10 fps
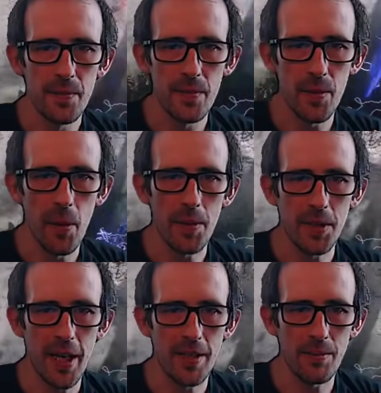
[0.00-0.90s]
You might be
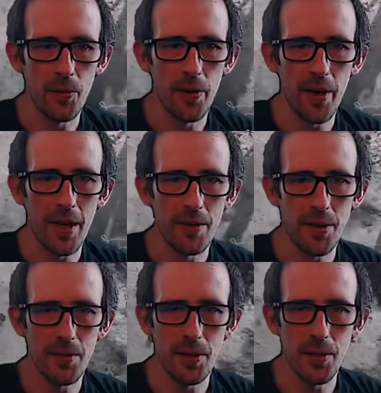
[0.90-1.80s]
able to get more than that on
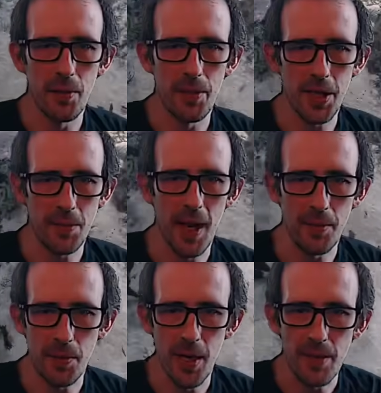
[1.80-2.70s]
some of the new Abyss
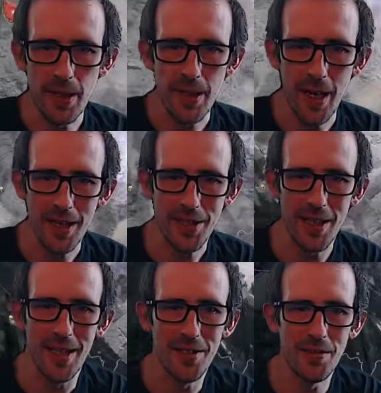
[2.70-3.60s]
maps. Maybe,
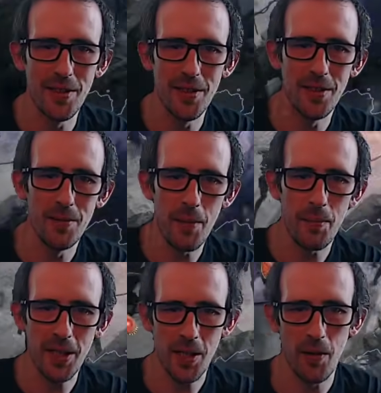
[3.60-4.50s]
actually, some of the
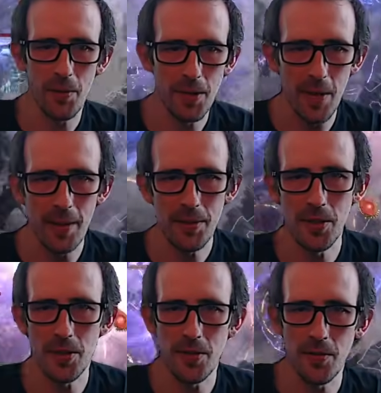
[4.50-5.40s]
Abyss corrupted maps,
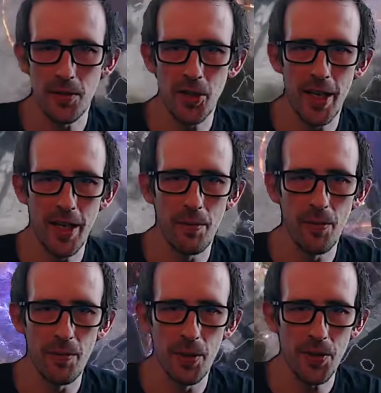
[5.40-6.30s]
just because of the sheer
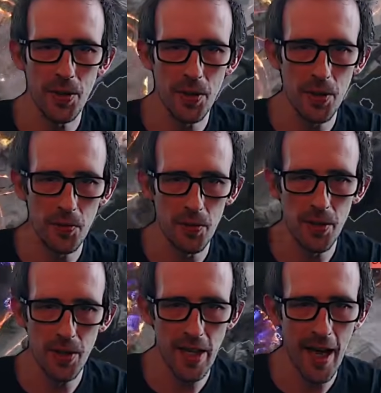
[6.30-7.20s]
number of monsters that spawn.
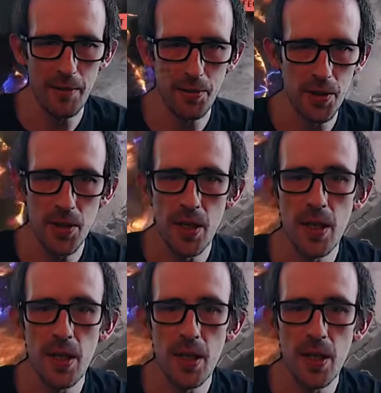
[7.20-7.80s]
There's thousands.